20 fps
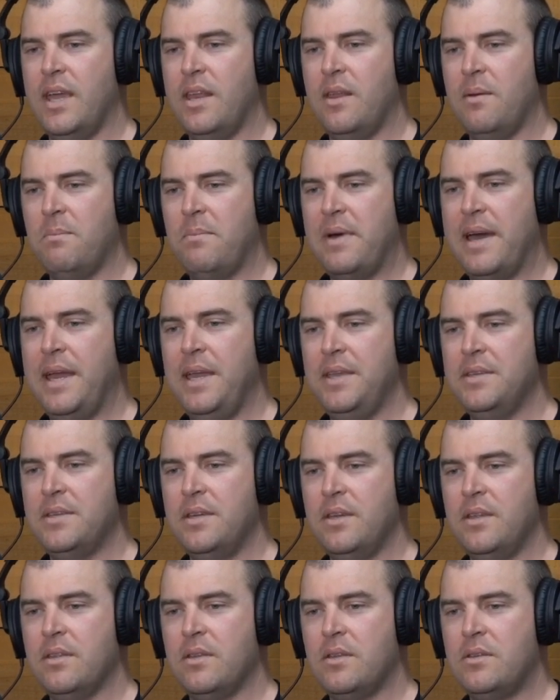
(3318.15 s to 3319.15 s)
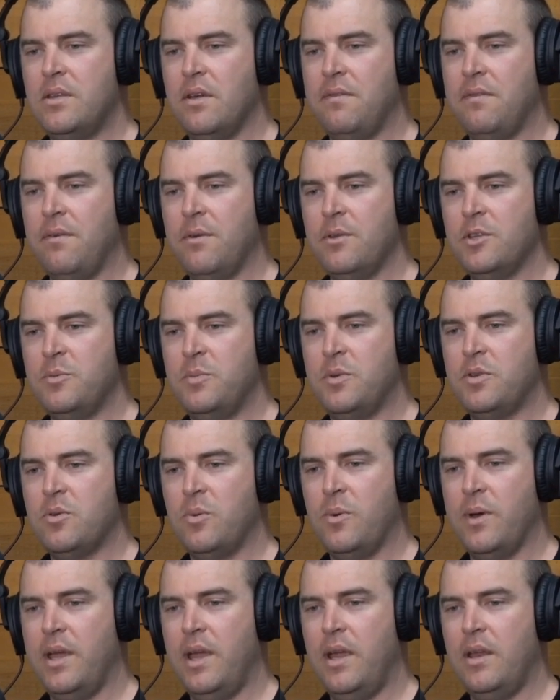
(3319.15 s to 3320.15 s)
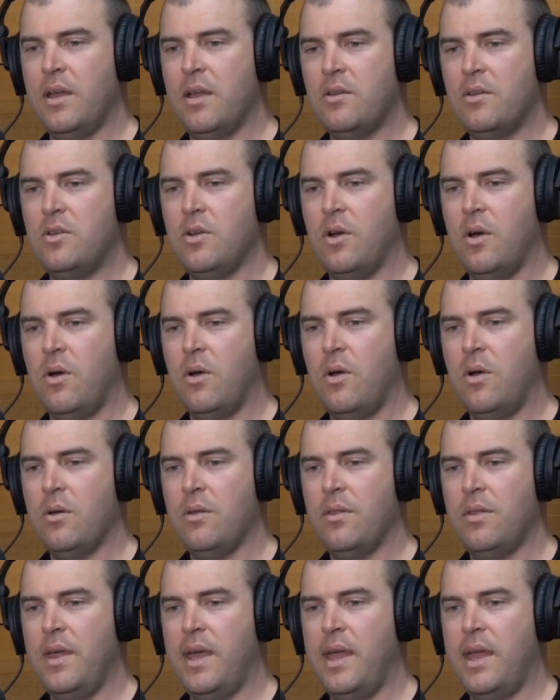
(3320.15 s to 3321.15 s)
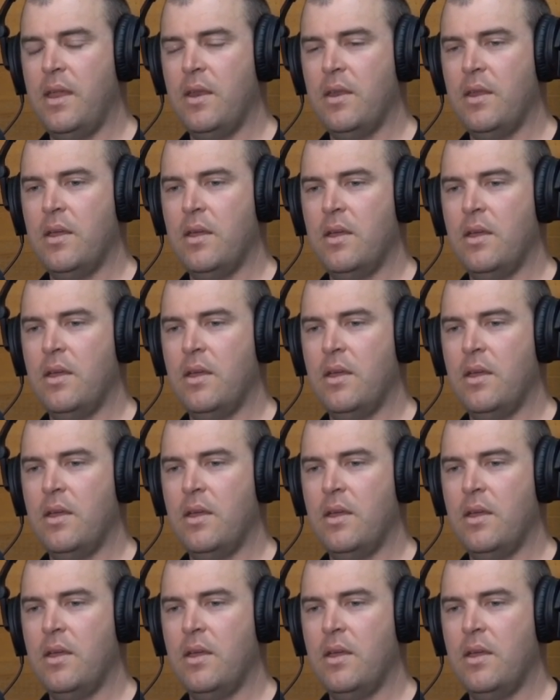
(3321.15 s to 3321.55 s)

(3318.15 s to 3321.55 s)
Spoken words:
and amazing the difference between a dog that